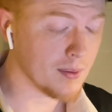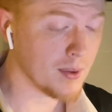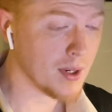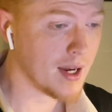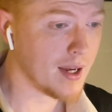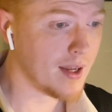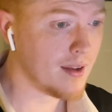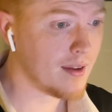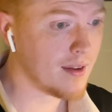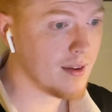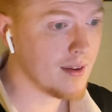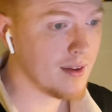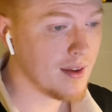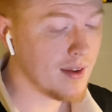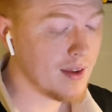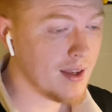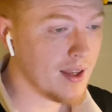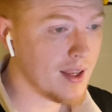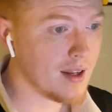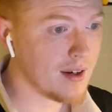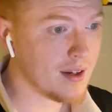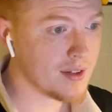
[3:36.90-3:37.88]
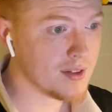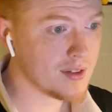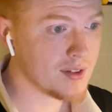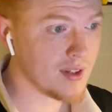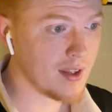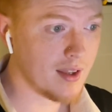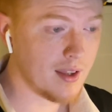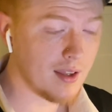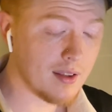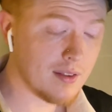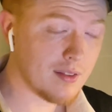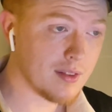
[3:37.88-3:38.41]
right? And it's
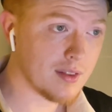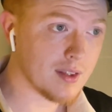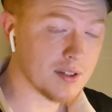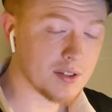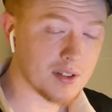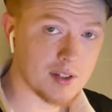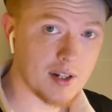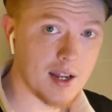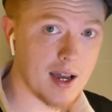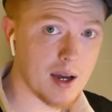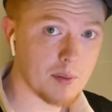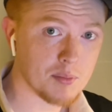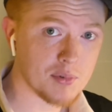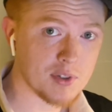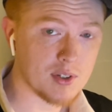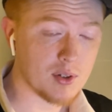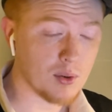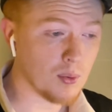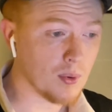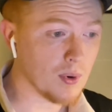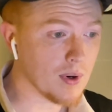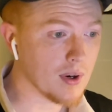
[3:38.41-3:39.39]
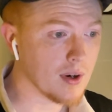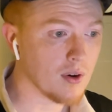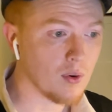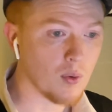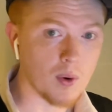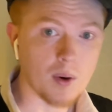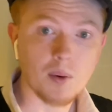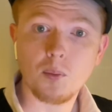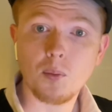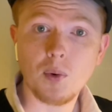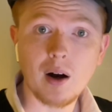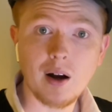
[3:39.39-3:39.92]
in the Snap Store,
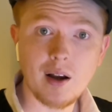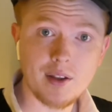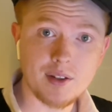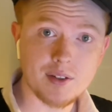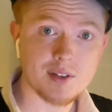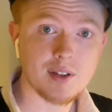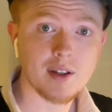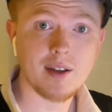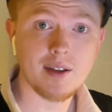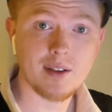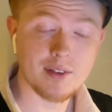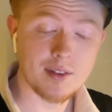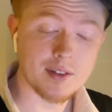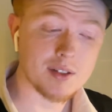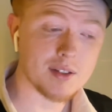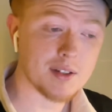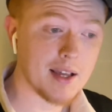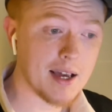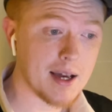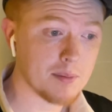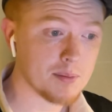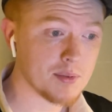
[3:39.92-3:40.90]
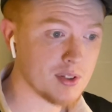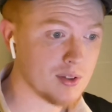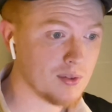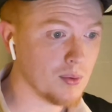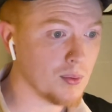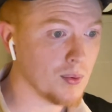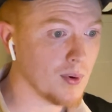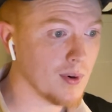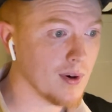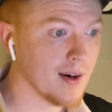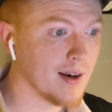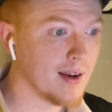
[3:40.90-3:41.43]
or was in the Snap
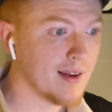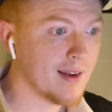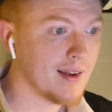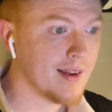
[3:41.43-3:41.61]
Store.